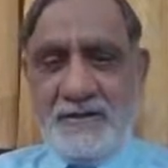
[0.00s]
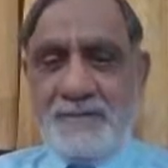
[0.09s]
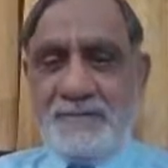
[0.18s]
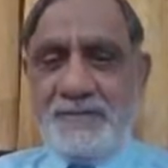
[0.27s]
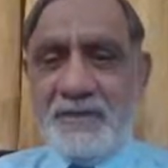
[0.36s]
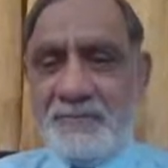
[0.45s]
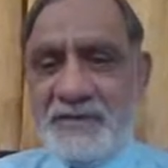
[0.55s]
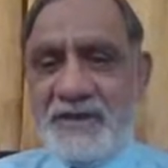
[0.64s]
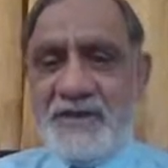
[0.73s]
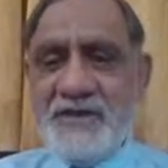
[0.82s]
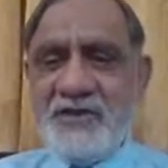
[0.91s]
The
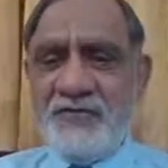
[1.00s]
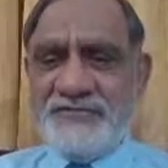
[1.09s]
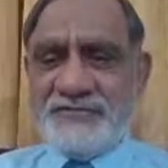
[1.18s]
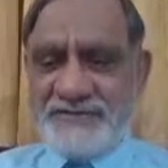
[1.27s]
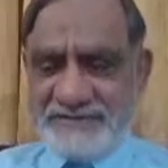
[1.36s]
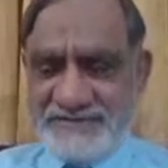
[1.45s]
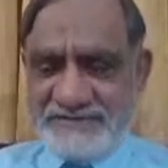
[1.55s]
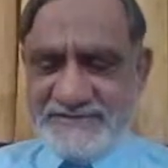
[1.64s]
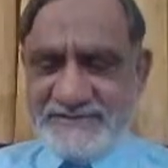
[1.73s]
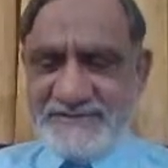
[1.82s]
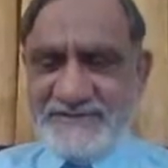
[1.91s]
meaning of
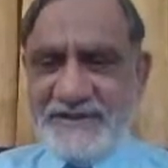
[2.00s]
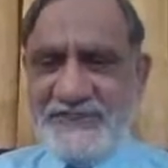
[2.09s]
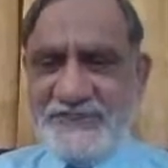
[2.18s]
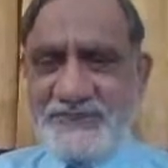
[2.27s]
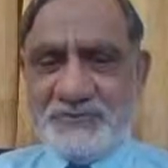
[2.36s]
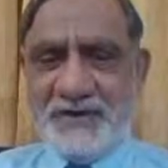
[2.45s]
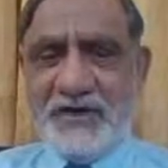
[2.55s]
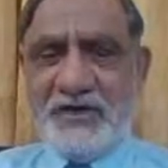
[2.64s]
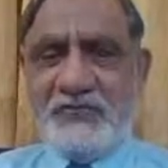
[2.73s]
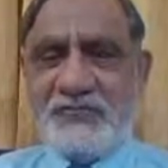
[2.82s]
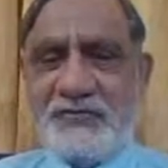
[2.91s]
sentences is
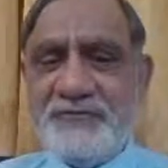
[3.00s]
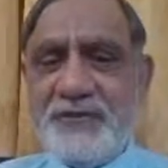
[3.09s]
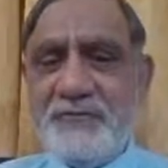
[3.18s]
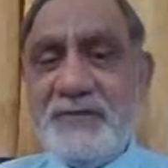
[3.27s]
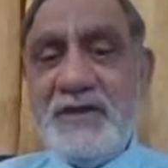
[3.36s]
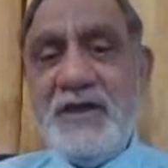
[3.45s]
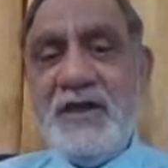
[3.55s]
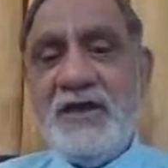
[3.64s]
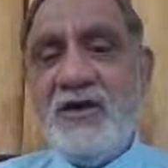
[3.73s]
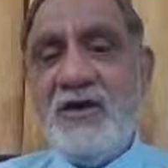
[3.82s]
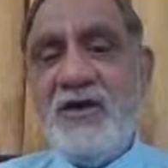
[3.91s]
built from the
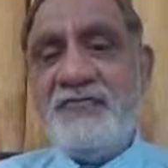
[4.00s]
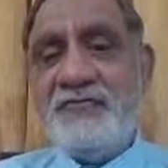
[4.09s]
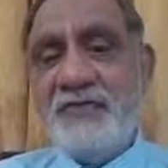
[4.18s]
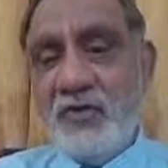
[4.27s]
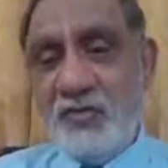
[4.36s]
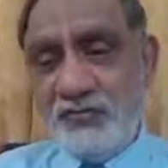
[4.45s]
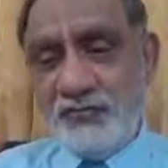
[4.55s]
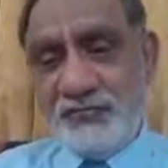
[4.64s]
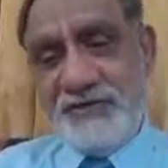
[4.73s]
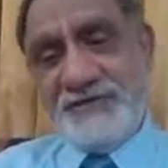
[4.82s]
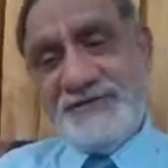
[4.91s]
meaning of noun
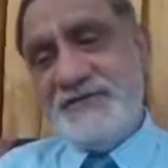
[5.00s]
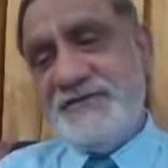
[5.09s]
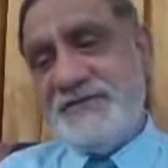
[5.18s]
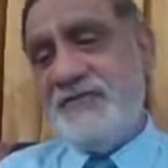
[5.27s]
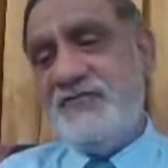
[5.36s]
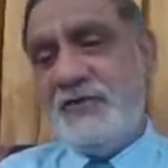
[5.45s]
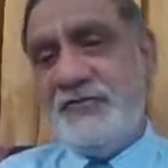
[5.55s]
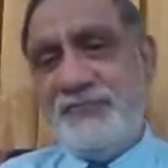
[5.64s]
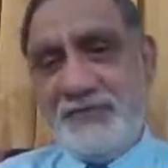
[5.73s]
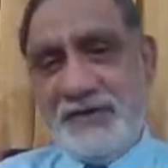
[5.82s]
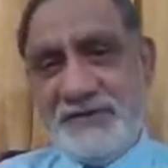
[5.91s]
phrases and verb
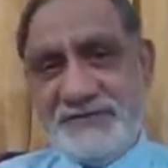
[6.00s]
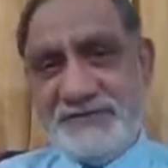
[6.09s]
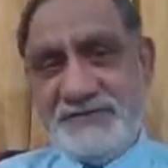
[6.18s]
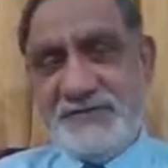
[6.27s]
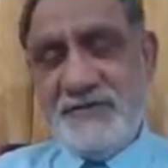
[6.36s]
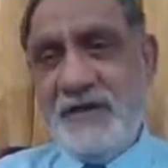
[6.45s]
phrases.